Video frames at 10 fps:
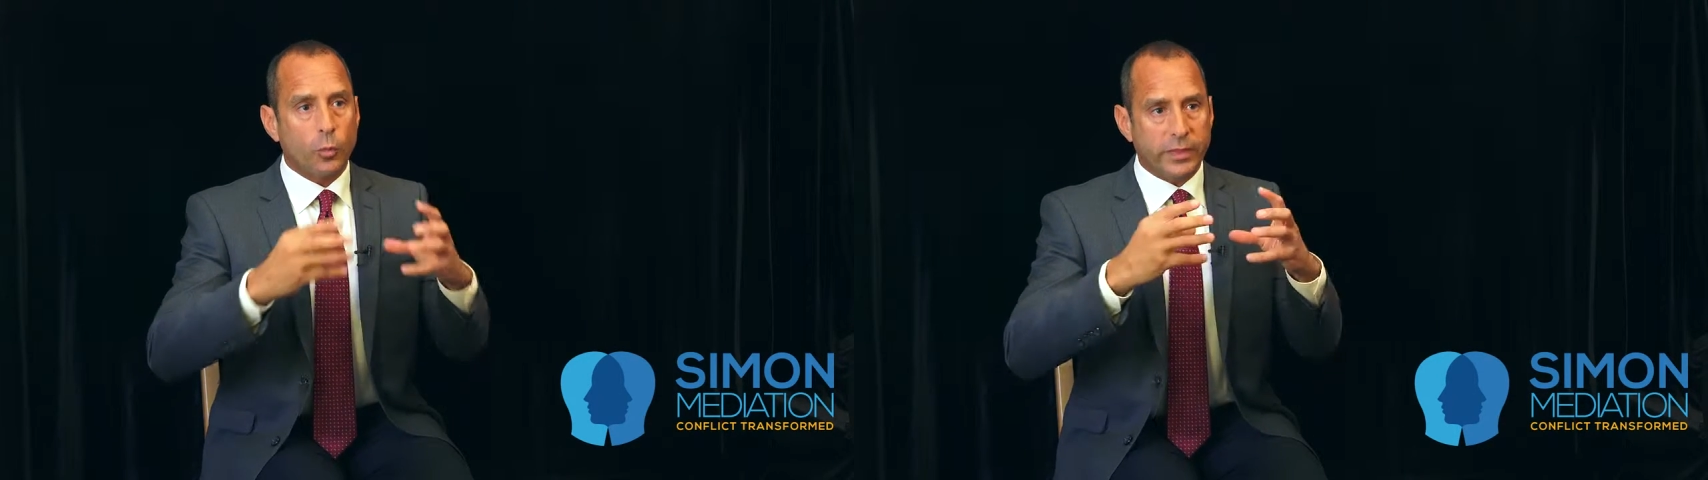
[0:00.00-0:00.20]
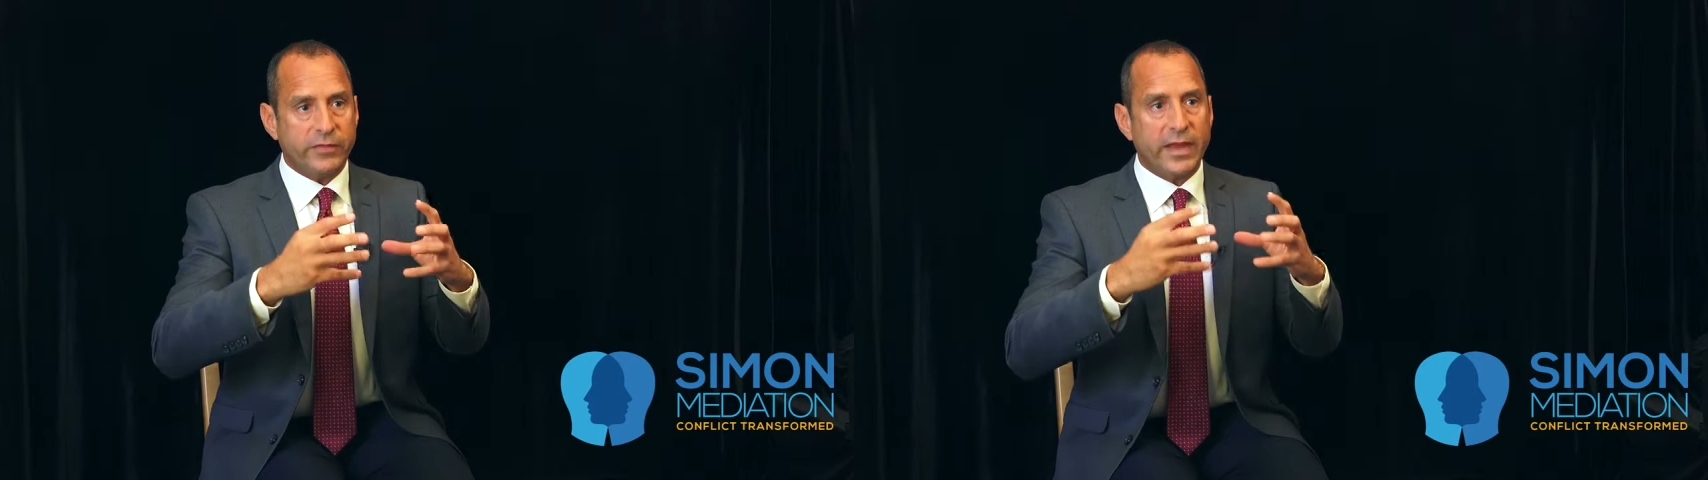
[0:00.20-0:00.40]

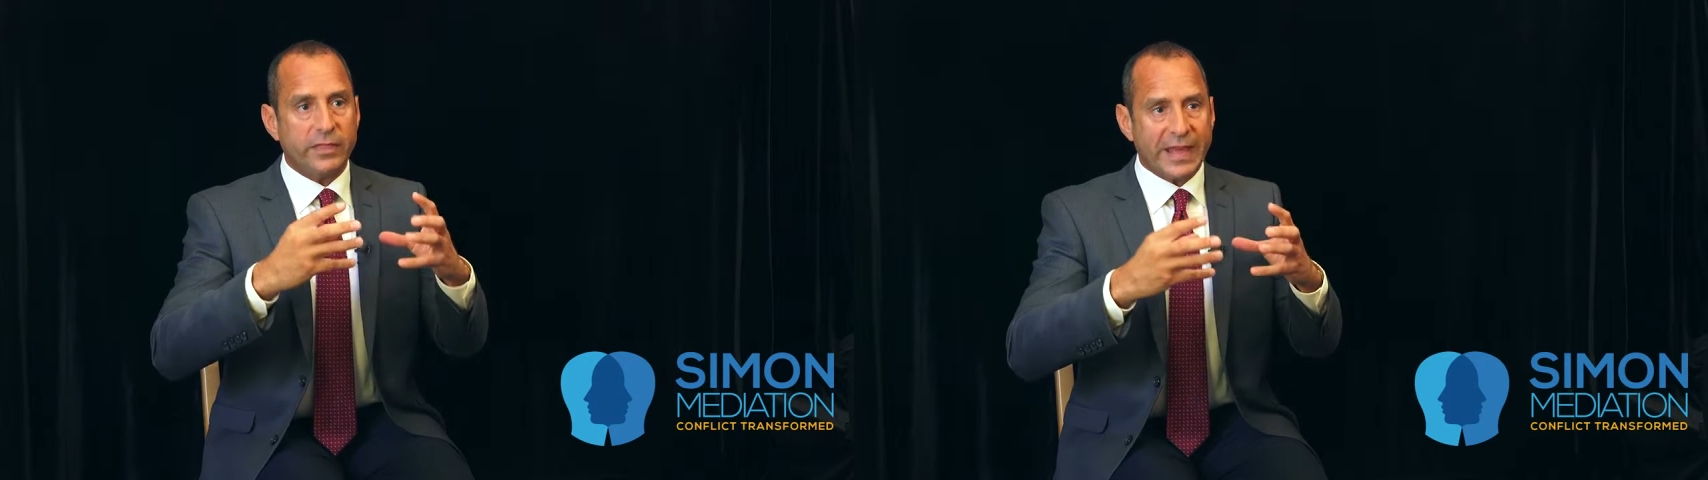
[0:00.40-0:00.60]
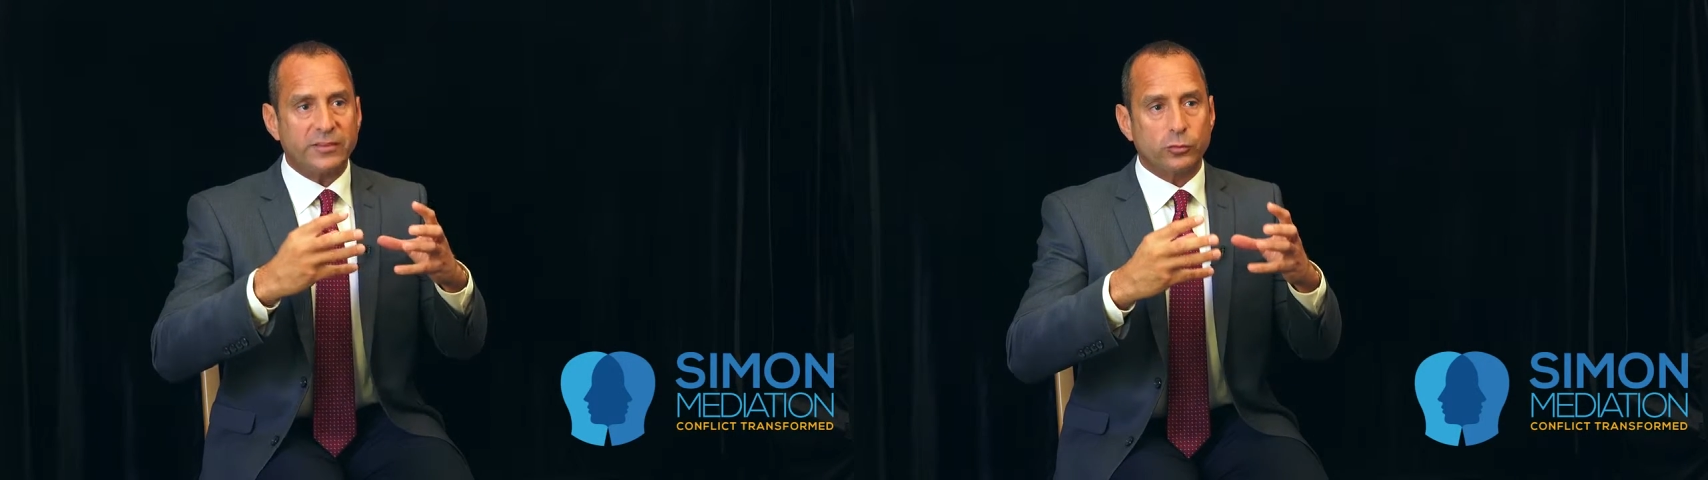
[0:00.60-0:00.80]
when they've
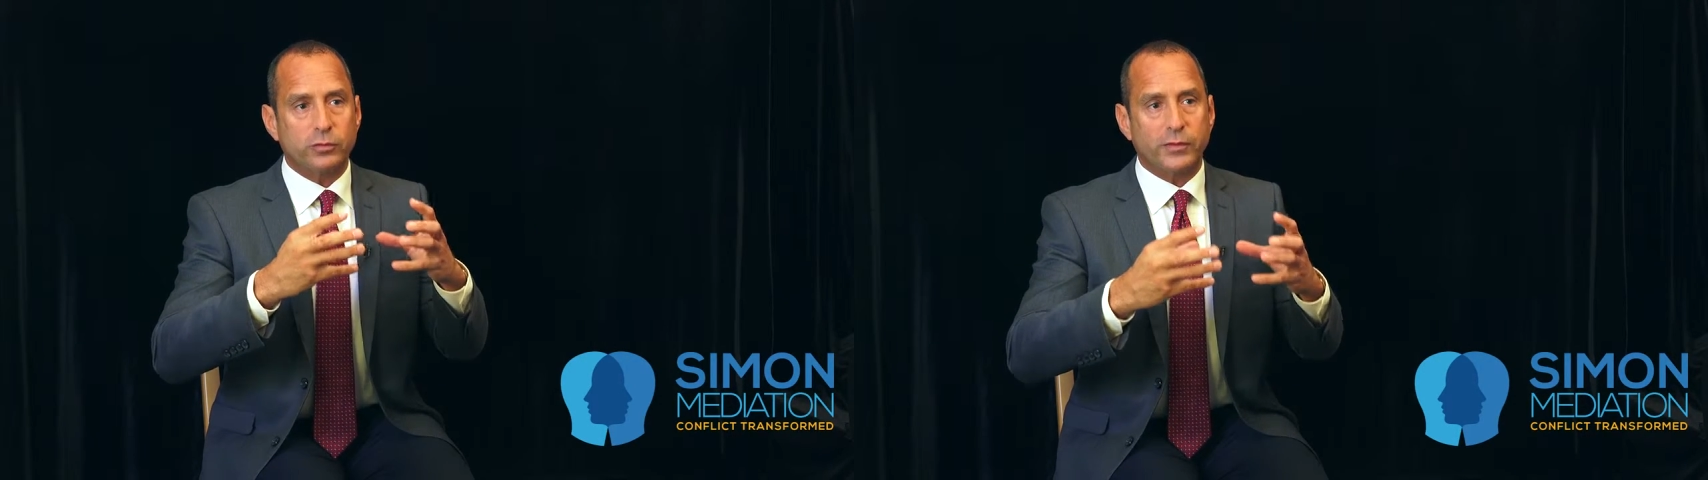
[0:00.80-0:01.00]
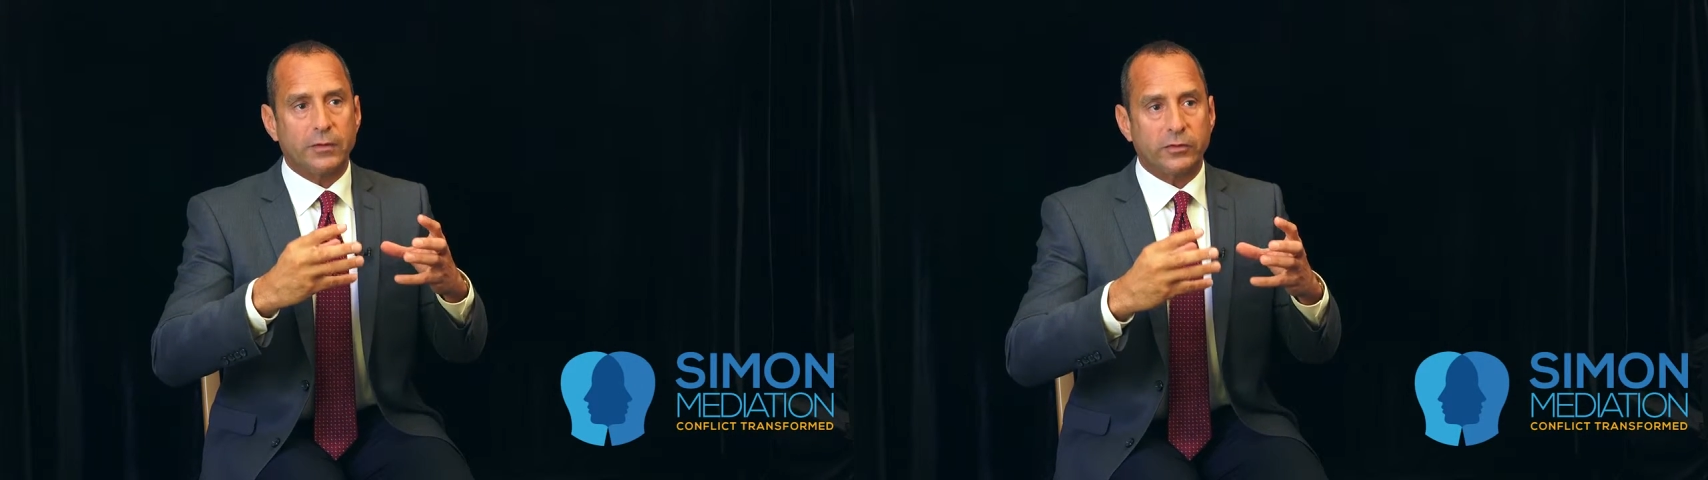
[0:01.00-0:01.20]
had that
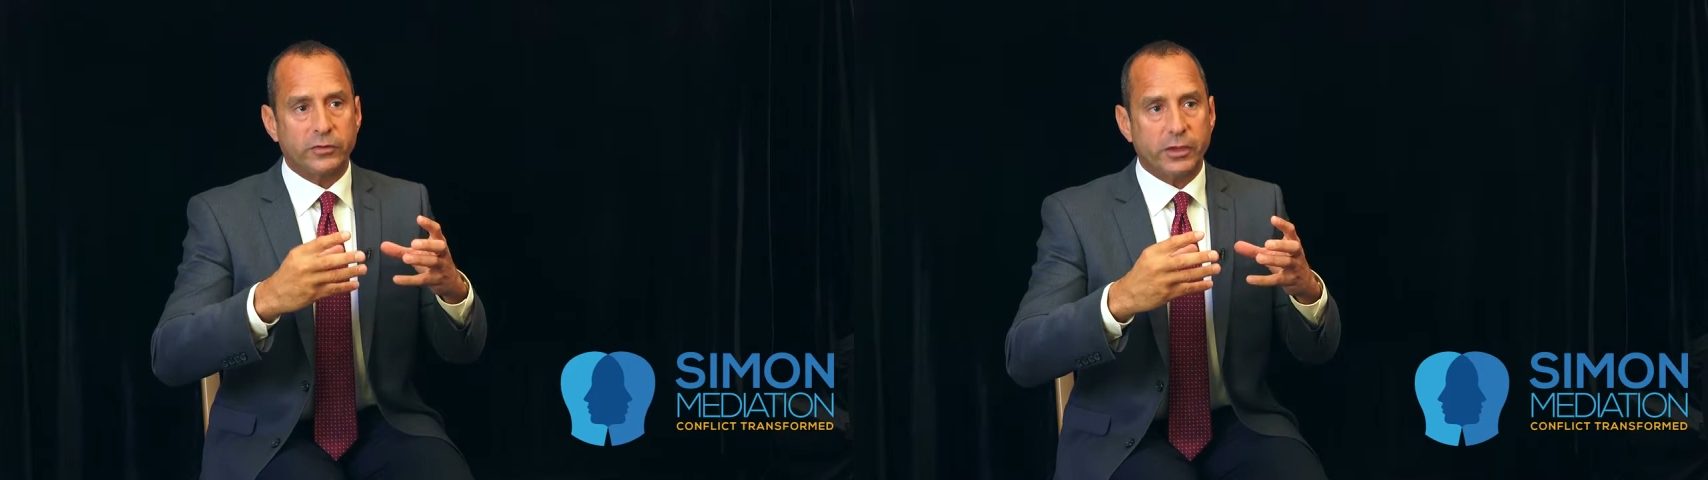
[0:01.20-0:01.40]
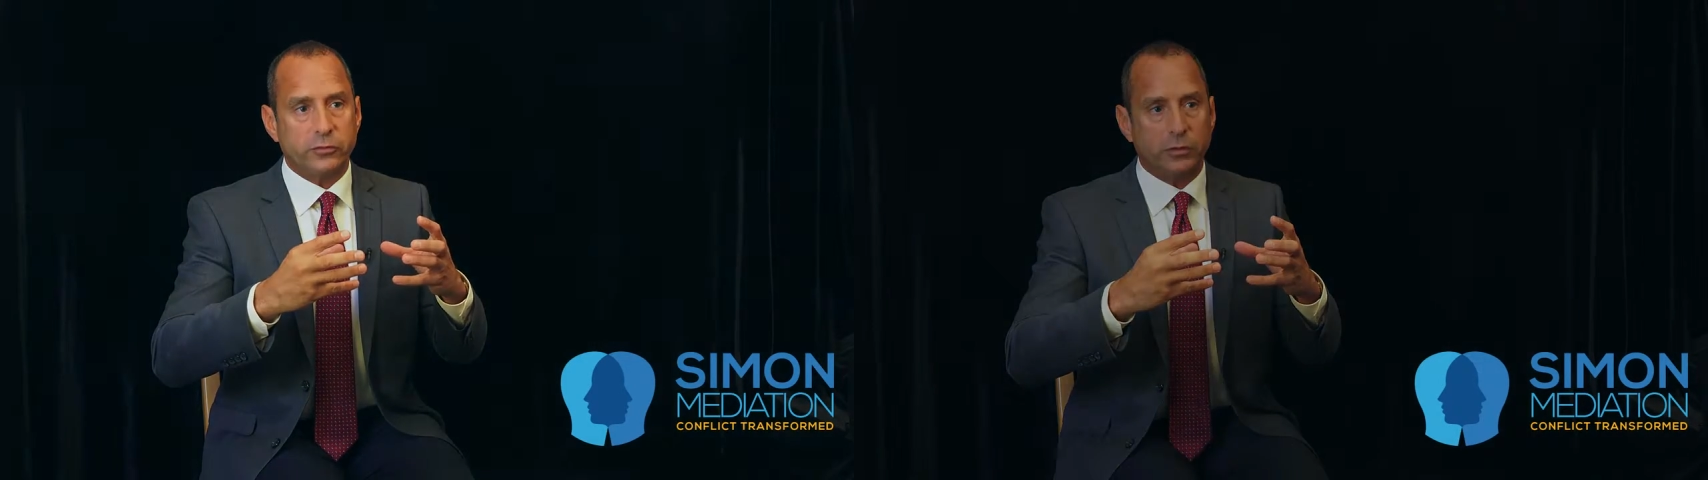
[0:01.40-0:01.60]
sort of
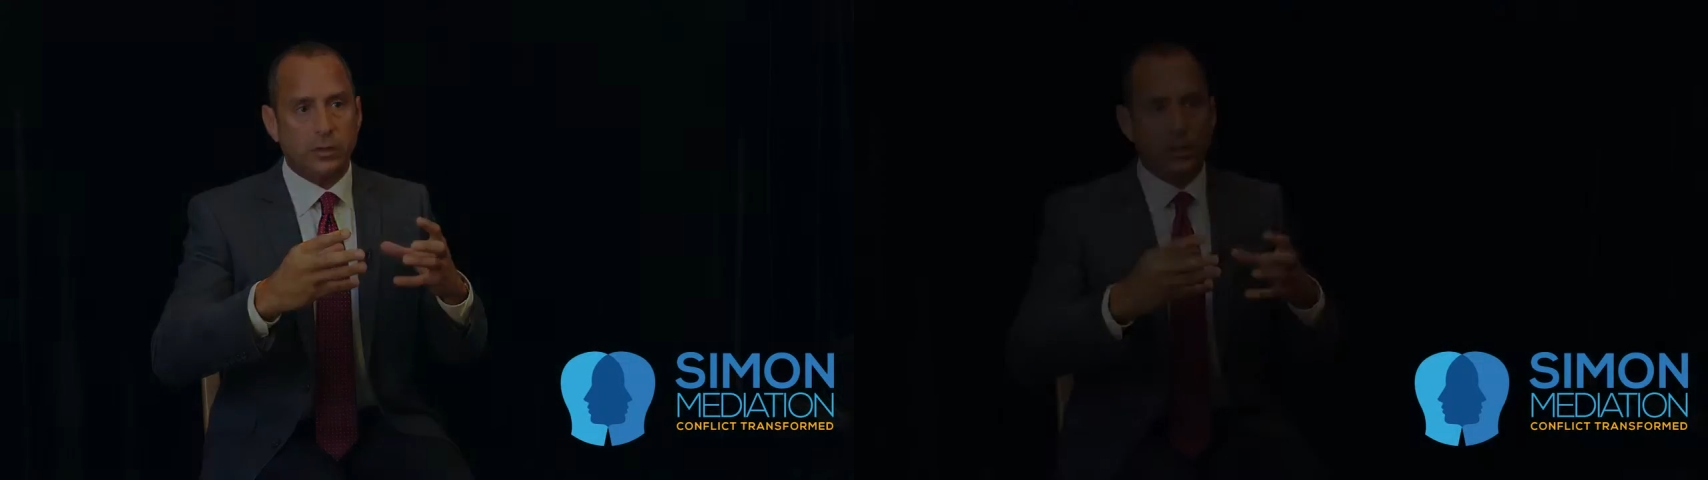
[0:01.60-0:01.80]
conversation.